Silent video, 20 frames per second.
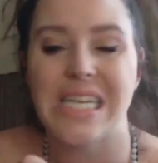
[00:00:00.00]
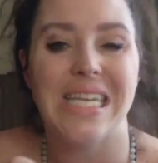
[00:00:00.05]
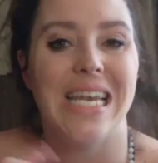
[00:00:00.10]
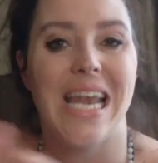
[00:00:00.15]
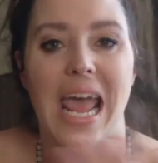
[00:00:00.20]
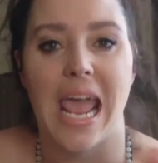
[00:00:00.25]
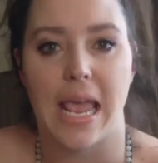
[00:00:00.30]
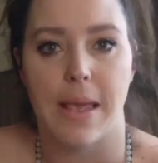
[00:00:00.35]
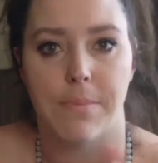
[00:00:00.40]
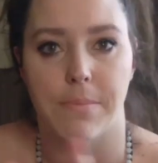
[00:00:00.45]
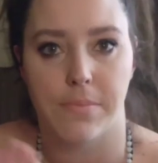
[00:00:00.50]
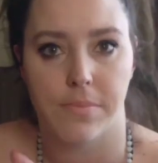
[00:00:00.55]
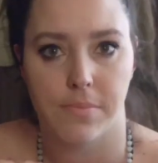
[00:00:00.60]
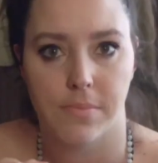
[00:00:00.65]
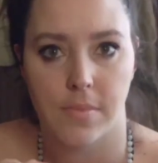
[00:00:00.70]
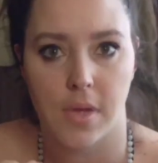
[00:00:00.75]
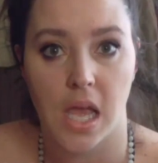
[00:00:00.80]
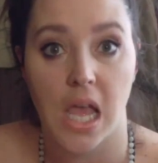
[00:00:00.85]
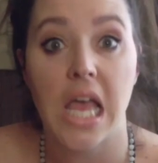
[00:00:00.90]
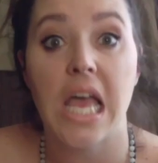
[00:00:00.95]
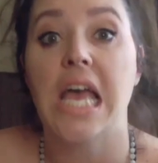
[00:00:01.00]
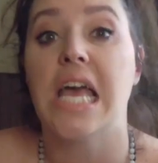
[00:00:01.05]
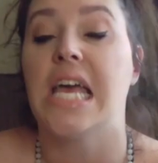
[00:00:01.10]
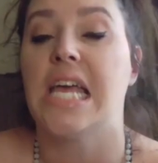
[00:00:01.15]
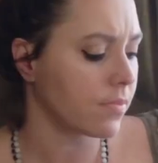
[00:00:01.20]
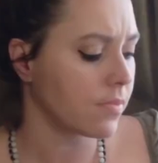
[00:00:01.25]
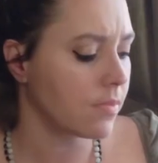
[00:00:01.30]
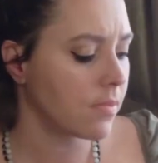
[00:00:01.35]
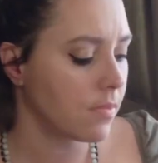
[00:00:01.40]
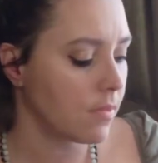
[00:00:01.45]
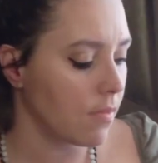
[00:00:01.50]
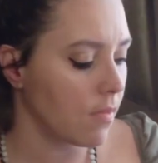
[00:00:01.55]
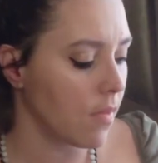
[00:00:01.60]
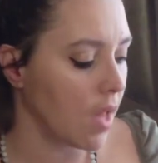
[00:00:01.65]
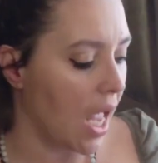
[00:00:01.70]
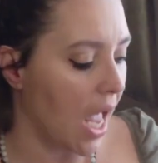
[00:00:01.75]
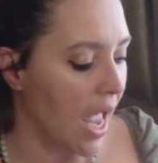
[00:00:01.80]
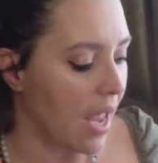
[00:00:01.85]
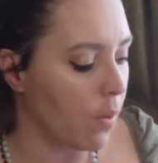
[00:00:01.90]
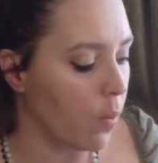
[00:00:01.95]
name.
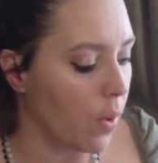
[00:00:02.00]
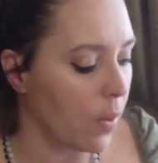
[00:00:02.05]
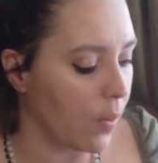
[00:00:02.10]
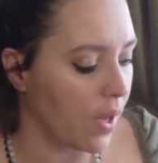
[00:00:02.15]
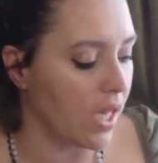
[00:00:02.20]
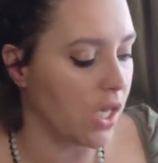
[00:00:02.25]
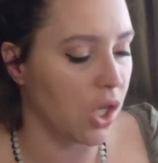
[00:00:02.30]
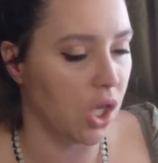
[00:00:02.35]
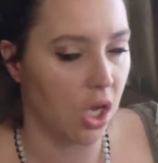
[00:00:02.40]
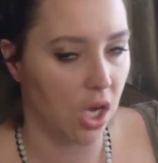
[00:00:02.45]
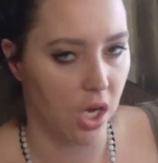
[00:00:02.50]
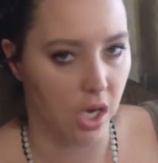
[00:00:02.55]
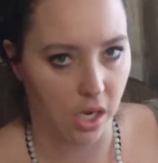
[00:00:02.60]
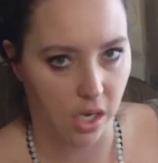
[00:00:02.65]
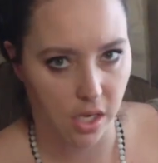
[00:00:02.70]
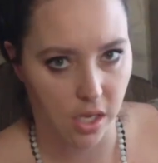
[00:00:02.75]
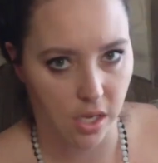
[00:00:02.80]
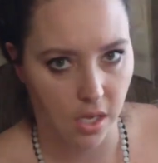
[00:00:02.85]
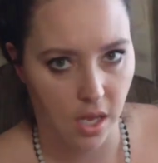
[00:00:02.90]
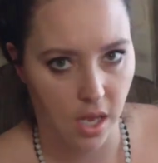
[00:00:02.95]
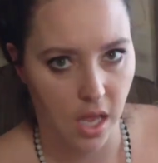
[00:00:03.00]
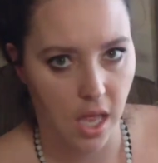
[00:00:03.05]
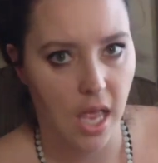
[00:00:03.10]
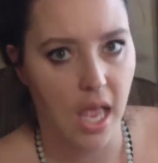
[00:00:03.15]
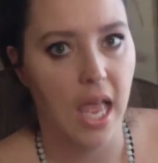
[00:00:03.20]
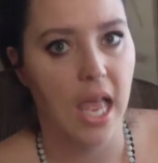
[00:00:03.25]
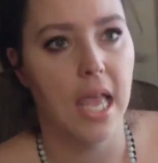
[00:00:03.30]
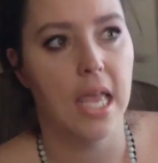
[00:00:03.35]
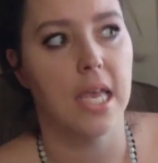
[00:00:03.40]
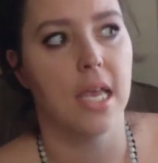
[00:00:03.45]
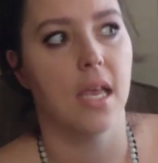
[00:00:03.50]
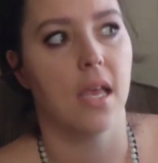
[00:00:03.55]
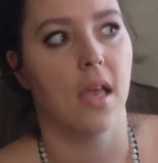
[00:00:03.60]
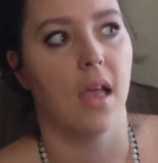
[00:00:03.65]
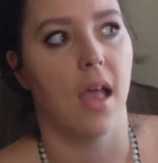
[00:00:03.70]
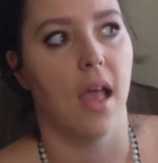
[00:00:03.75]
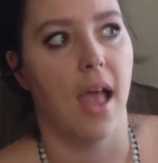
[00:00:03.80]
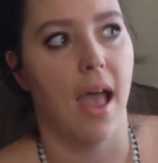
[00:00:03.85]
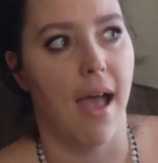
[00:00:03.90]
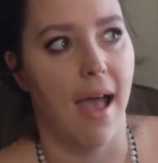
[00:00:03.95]
And when we look
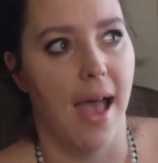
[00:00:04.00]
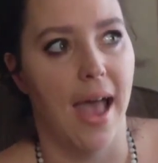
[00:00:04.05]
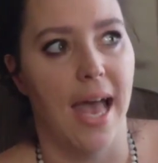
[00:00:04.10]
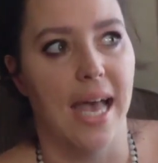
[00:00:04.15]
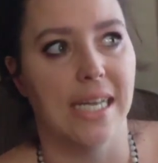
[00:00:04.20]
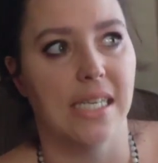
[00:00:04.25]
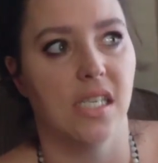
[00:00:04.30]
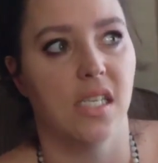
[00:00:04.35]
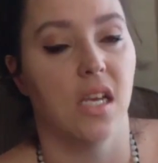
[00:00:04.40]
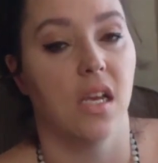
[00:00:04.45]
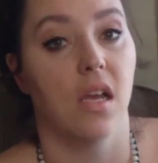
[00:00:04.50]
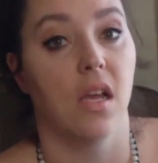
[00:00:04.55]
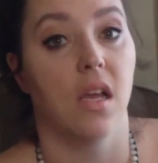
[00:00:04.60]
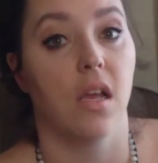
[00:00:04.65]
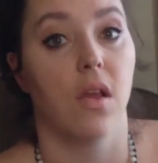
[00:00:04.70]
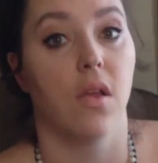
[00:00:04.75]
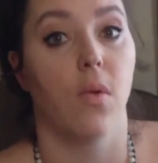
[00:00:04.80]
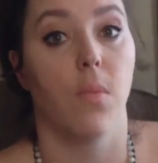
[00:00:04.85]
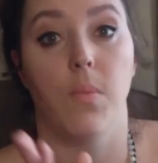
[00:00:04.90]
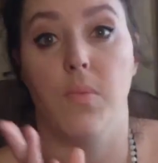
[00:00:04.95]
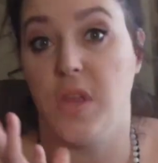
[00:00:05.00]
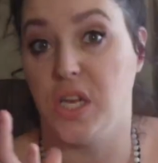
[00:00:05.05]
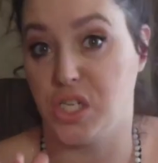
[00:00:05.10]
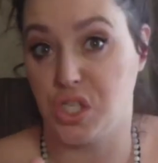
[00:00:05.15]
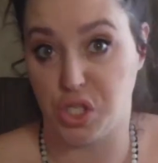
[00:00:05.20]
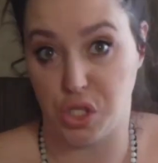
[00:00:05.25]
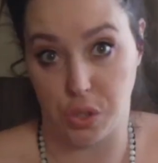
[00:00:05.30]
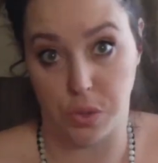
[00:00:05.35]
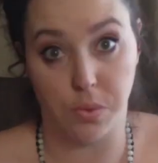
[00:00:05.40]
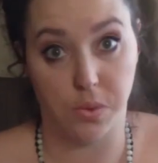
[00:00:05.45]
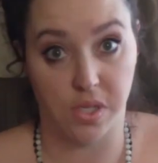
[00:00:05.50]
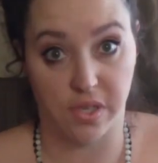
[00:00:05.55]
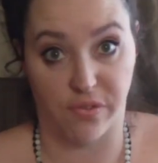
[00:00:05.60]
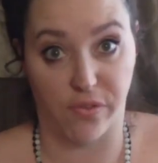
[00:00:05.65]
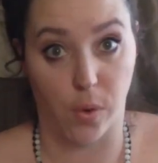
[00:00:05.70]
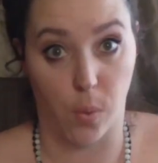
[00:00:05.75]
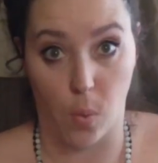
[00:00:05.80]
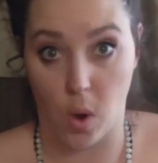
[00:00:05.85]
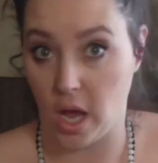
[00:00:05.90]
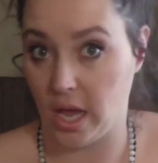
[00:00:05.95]
at the suits
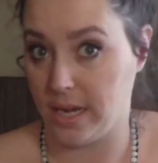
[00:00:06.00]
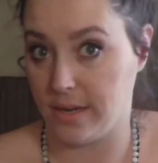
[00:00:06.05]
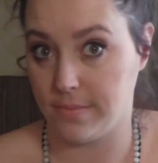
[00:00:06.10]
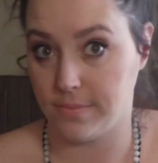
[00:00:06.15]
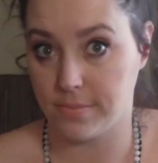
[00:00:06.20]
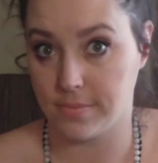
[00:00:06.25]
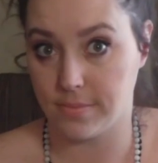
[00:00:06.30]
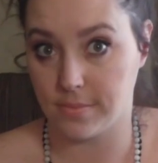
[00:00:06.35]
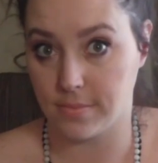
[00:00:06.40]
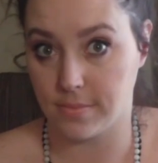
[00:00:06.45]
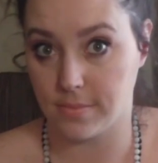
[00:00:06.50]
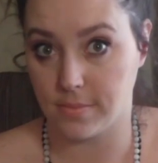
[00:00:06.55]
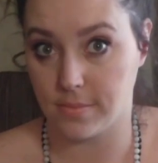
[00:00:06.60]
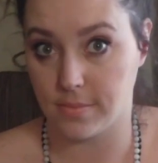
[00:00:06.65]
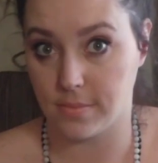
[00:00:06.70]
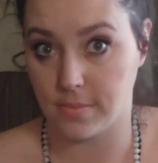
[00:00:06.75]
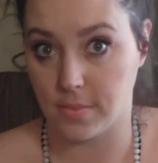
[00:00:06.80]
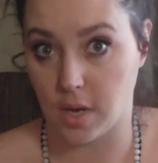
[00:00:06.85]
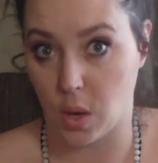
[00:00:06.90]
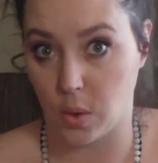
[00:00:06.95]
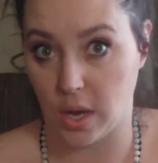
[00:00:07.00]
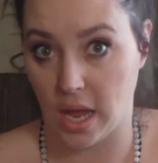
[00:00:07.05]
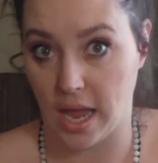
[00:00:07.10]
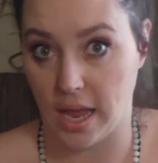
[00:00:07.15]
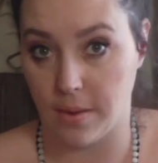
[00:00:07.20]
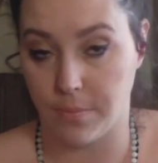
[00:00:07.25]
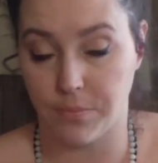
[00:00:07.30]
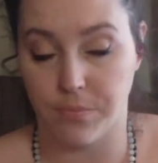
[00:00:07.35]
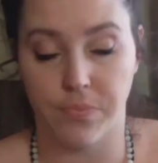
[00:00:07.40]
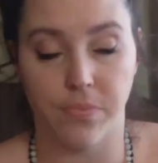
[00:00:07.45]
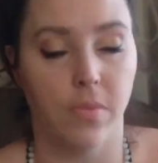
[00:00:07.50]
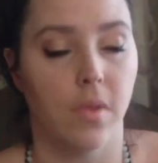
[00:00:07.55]
for one, okay,